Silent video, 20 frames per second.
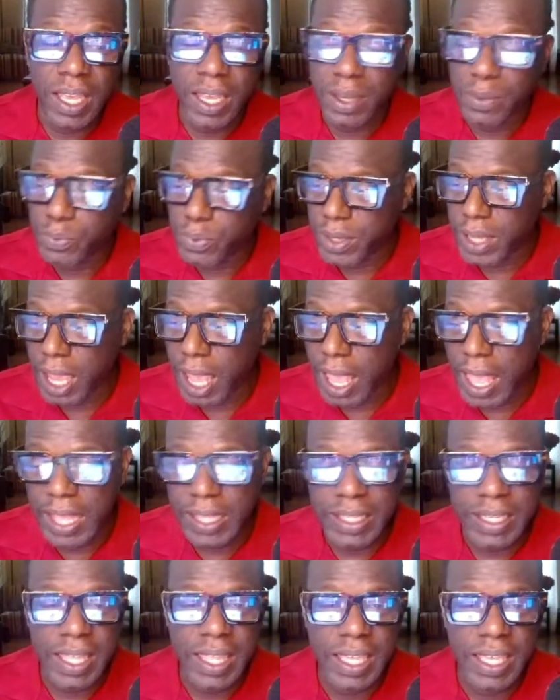in
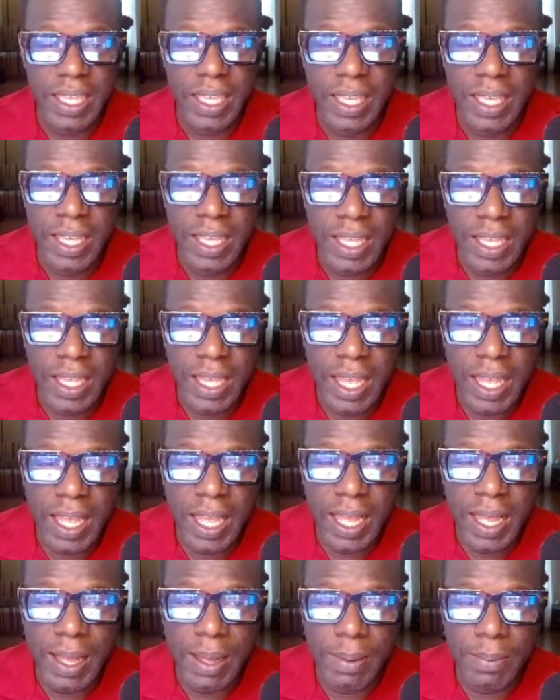reality,
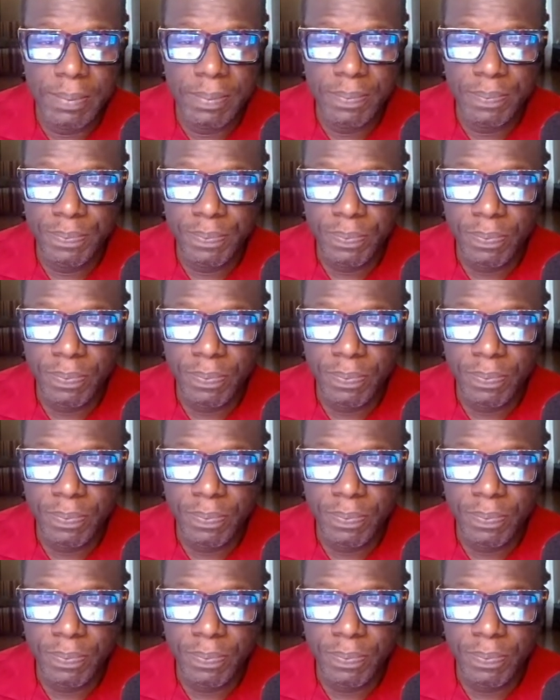um,